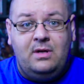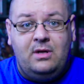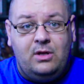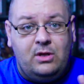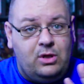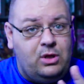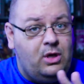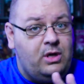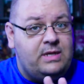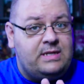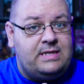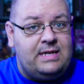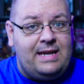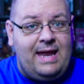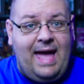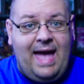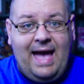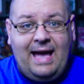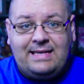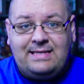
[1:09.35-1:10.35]
looks and
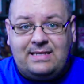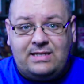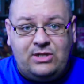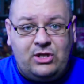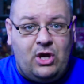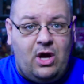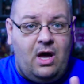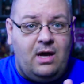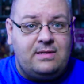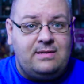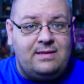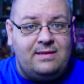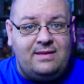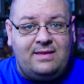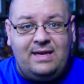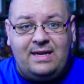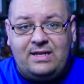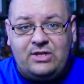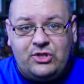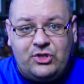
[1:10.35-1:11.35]
acts and talks and
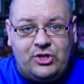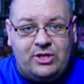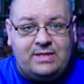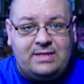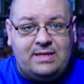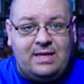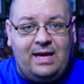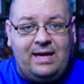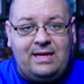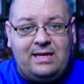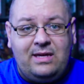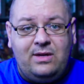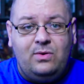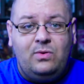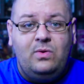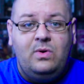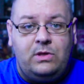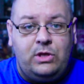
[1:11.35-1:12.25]
thinks just like you,